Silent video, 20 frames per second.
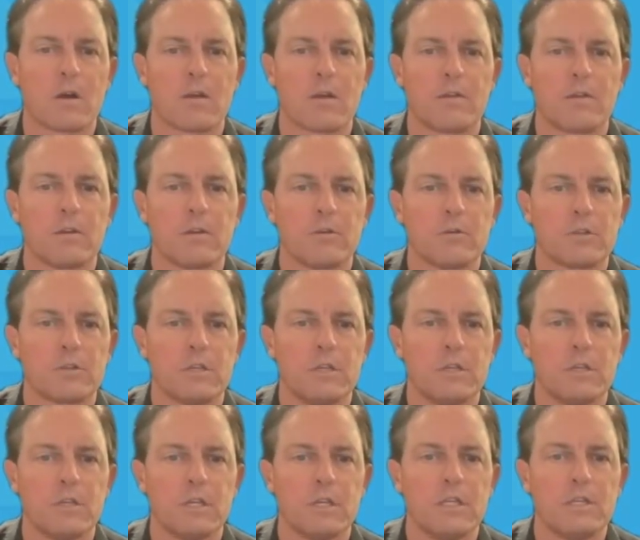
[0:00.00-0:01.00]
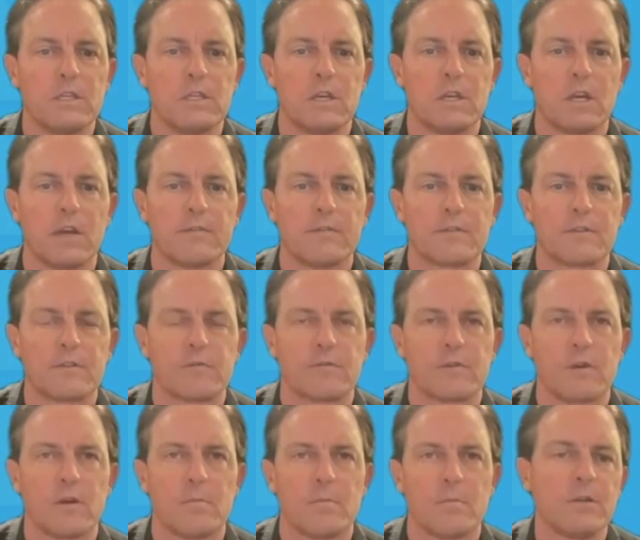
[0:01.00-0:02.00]
I think you'll see ETFs
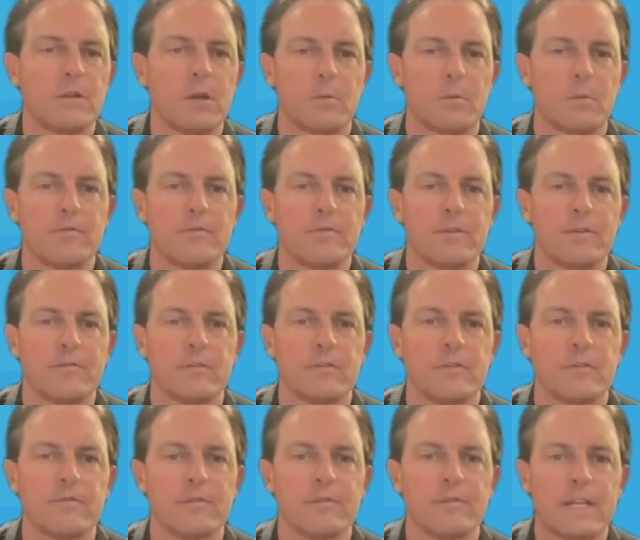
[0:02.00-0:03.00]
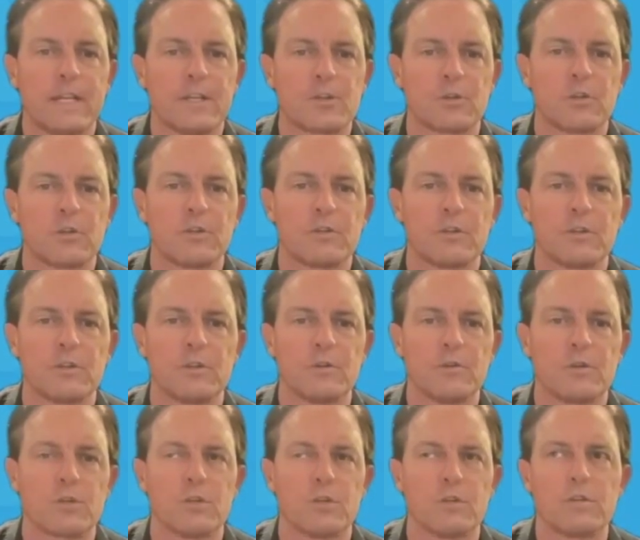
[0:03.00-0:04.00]
from a number of different financial
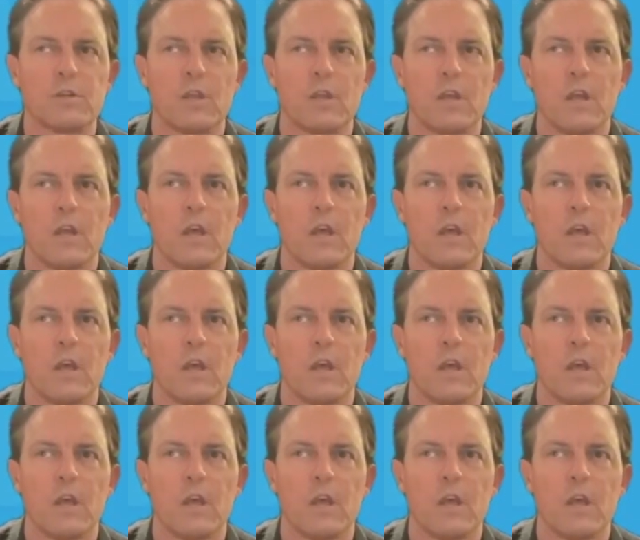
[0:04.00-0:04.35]
institutions.